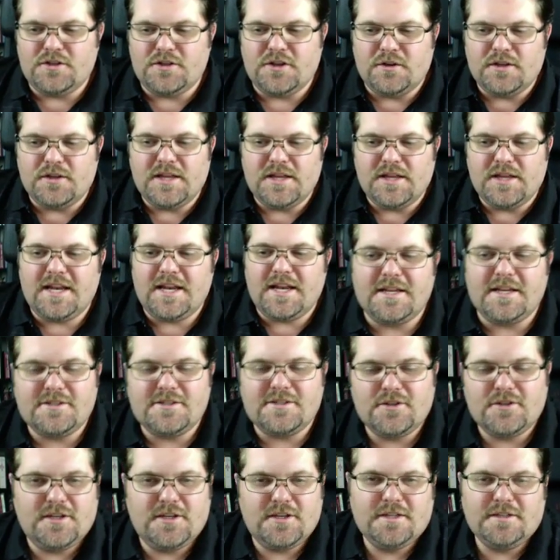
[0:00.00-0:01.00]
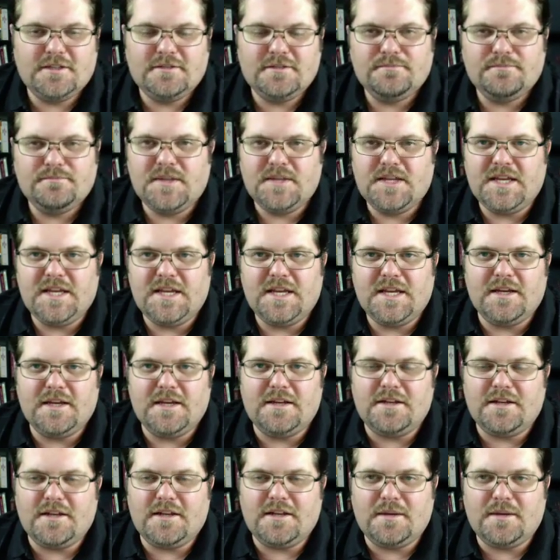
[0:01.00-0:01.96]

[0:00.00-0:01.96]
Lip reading: Don't let it get to you. And